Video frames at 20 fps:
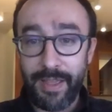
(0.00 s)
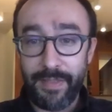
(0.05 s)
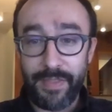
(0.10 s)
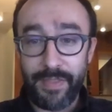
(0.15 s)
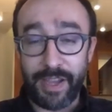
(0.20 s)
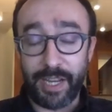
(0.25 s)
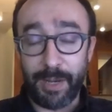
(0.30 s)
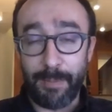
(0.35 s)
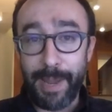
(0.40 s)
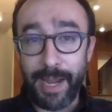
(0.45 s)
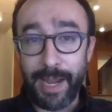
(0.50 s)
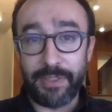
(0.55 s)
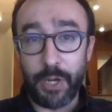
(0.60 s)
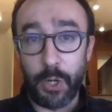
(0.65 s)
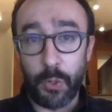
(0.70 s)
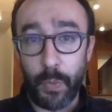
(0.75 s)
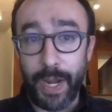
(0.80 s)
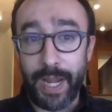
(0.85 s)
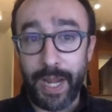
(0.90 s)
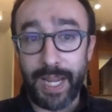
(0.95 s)
that can make
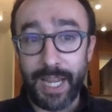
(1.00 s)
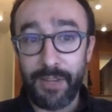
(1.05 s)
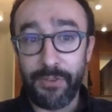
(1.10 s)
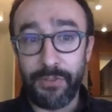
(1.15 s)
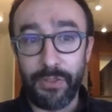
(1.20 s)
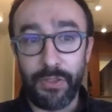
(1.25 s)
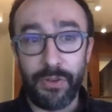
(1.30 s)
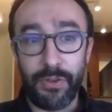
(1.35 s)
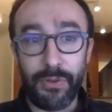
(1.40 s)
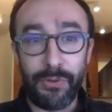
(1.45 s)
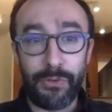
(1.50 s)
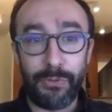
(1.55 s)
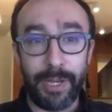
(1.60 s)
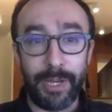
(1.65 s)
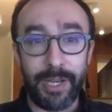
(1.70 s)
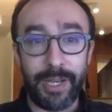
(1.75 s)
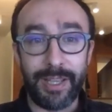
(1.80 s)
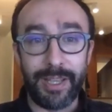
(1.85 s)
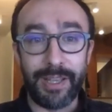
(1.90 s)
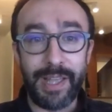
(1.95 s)
their way into the news
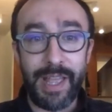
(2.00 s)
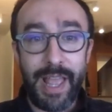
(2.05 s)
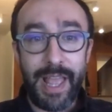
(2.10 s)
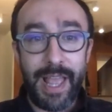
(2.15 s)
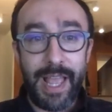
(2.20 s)
media.